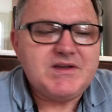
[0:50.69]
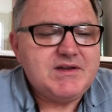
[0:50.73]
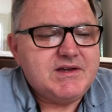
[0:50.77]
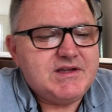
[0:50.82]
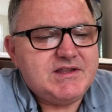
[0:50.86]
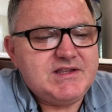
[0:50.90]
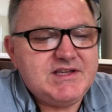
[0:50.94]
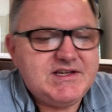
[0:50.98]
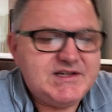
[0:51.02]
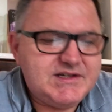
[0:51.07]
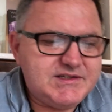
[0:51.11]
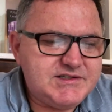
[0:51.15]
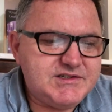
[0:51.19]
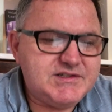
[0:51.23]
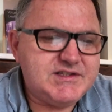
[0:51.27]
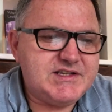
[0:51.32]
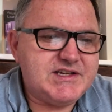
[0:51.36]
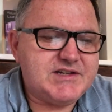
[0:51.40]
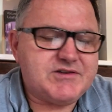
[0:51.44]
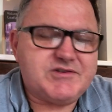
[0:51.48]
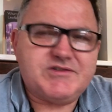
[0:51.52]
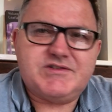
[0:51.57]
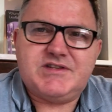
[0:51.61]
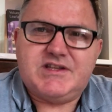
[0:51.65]
And the answer
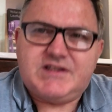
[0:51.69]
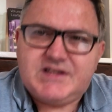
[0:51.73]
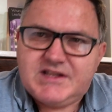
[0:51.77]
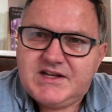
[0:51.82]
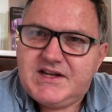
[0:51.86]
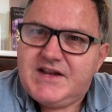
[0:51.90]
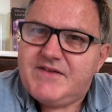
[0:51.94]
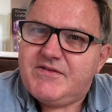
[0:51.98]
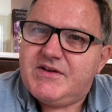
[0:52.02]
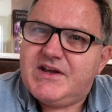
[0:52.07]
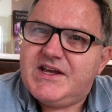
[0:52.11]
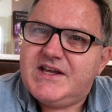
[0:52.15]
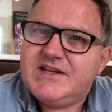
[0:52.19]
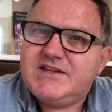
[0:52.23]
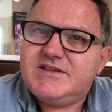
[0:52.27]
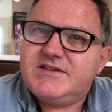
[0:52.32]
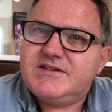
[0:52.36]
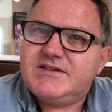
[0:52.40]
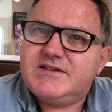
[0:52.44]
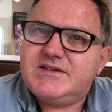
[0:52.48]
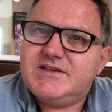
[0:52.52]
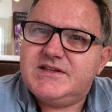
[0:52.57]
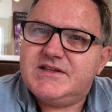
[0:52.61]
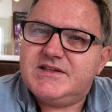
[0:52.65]
there is that the,
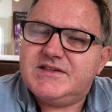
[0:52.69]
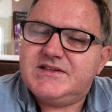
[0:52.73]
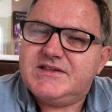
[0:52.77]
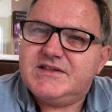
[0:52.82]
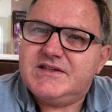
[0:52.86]
the,